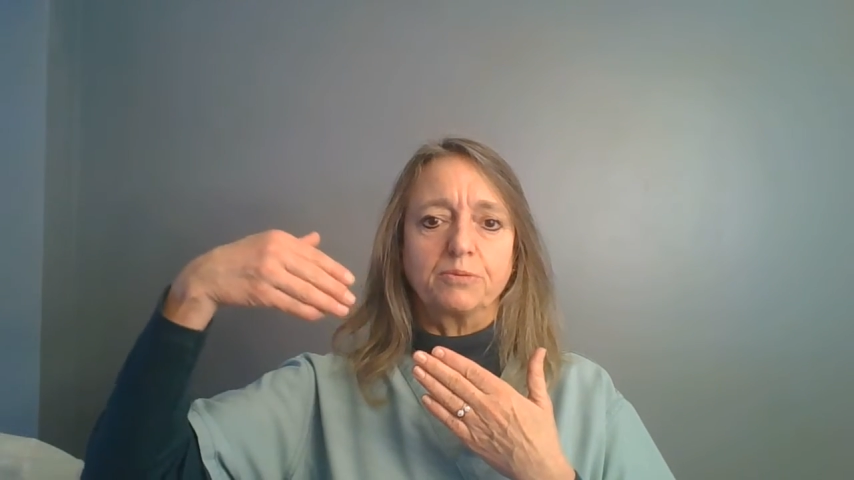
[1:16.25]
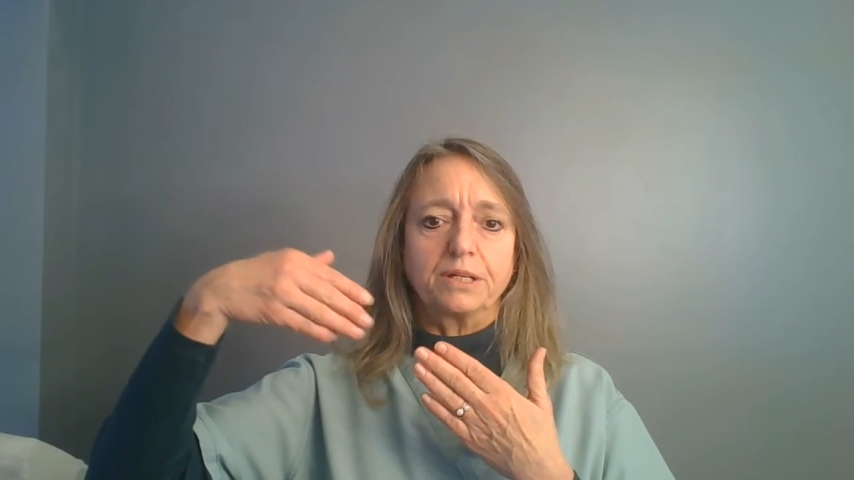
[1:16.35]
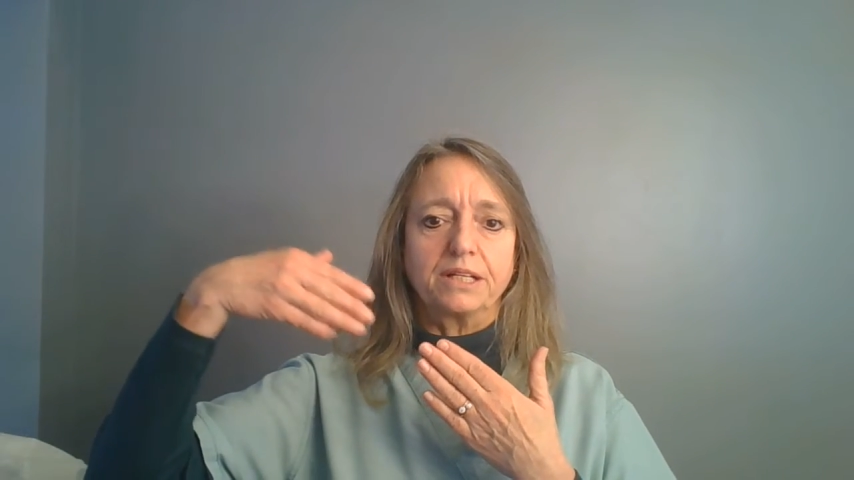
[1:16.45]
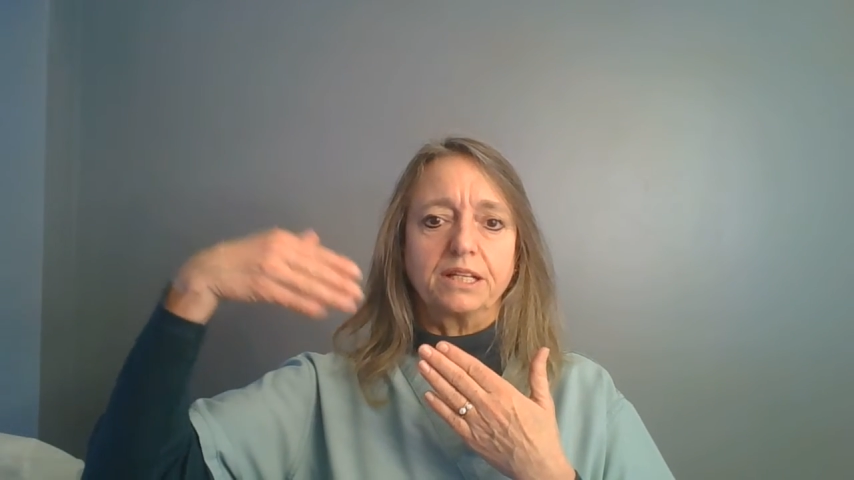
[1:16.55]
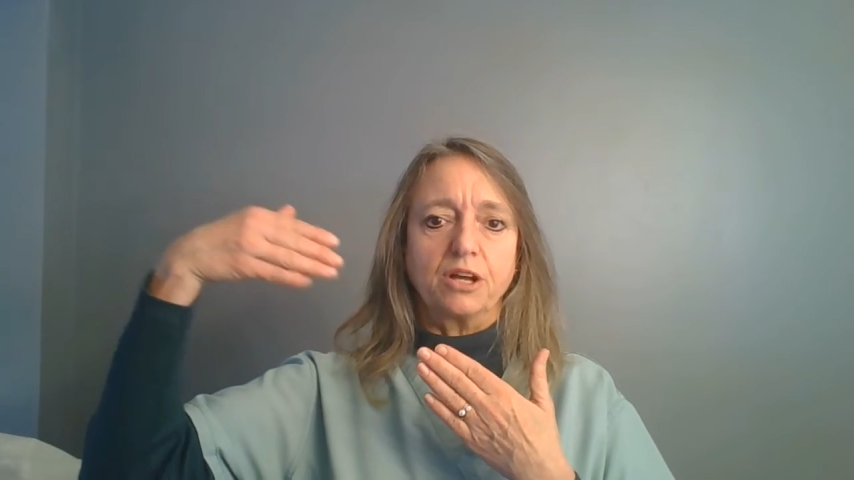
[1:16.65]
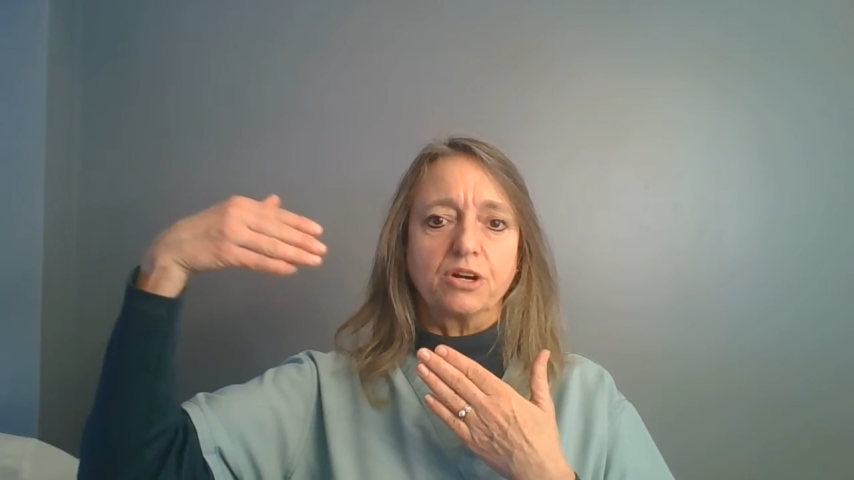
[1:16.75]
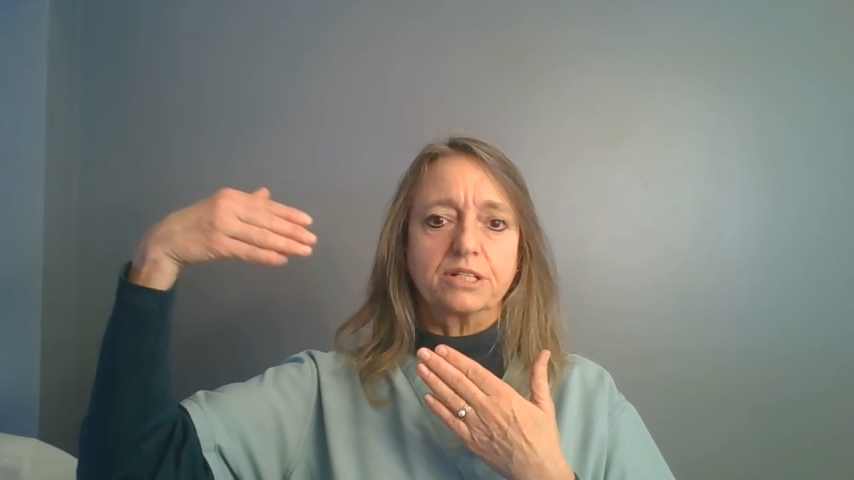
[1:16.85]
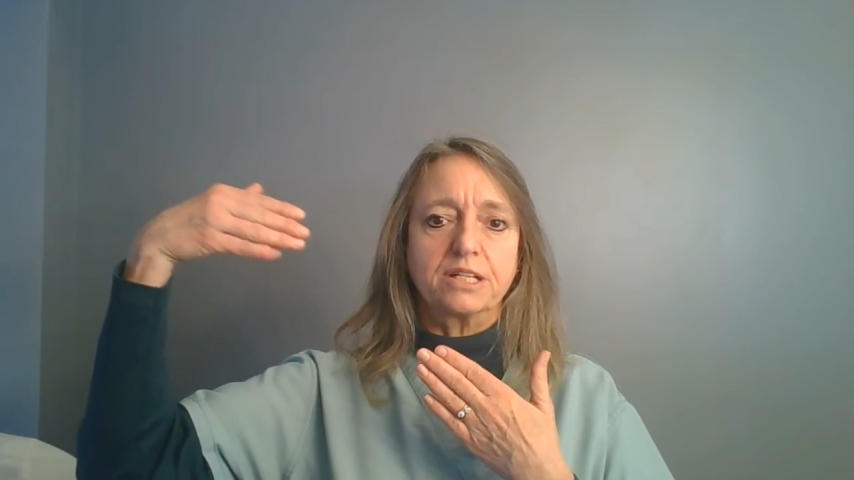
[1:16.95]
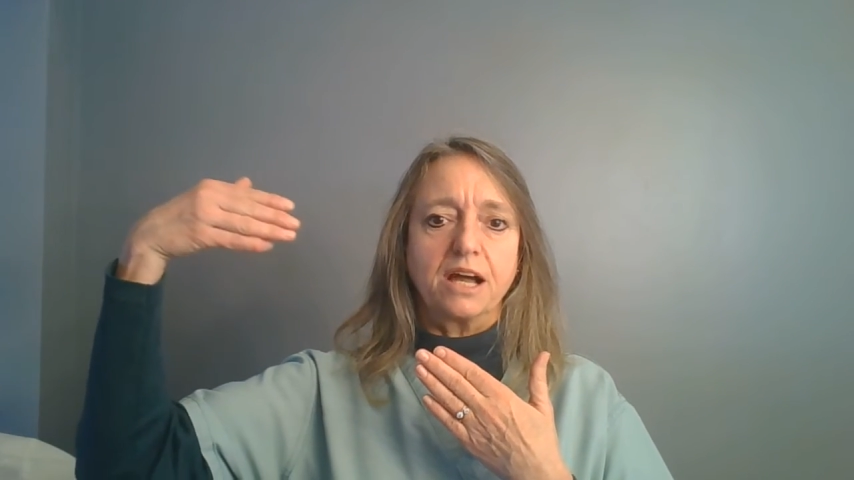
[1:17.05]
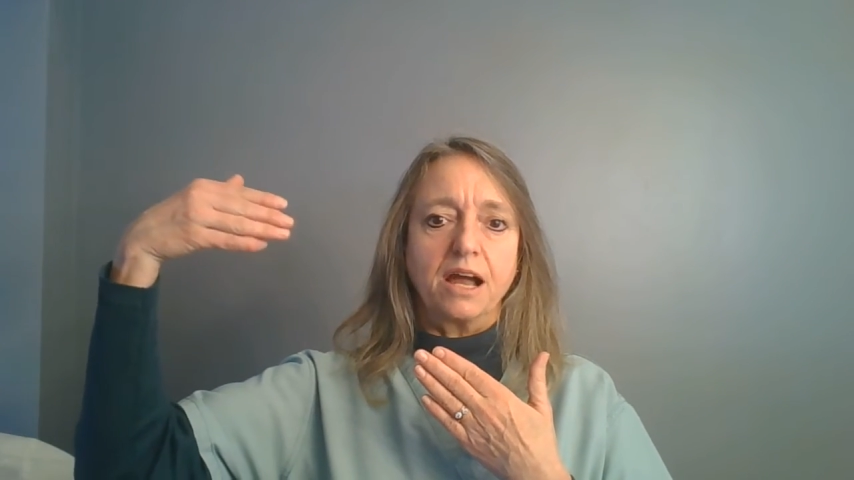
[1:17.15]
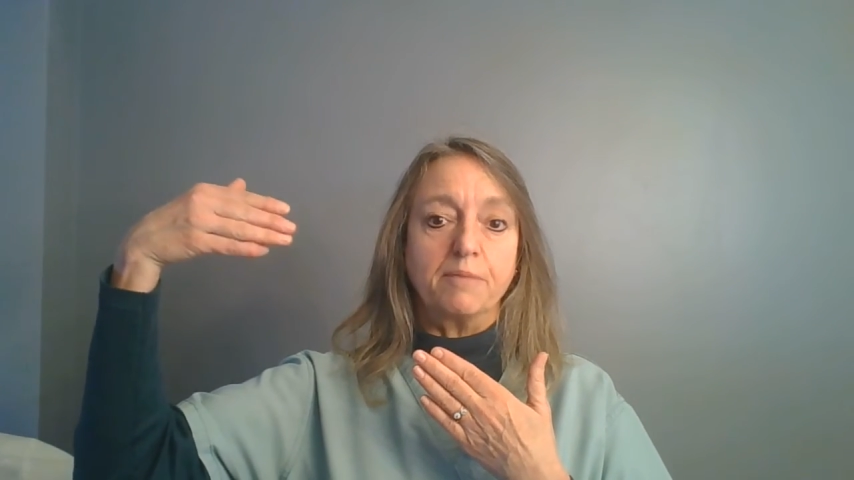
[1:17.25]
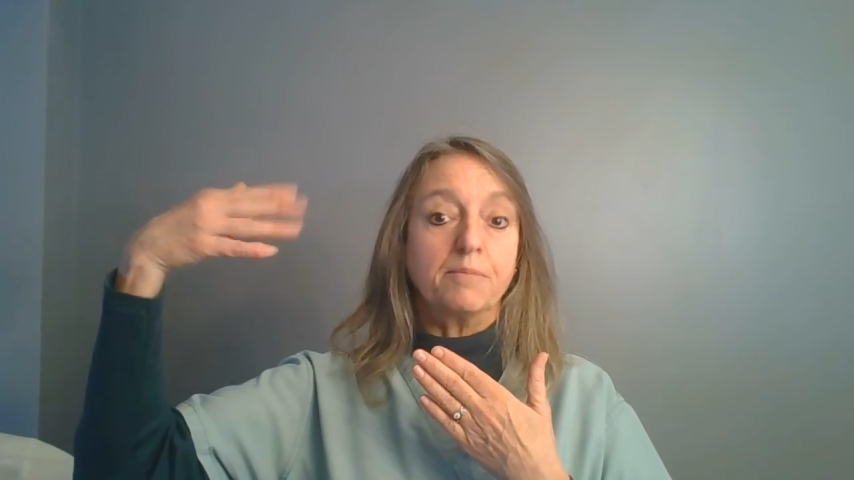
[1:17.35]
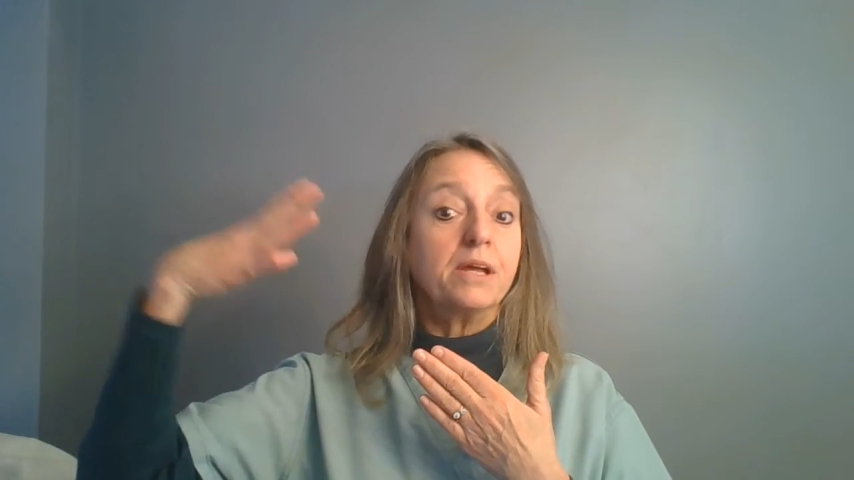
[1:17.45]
really long time.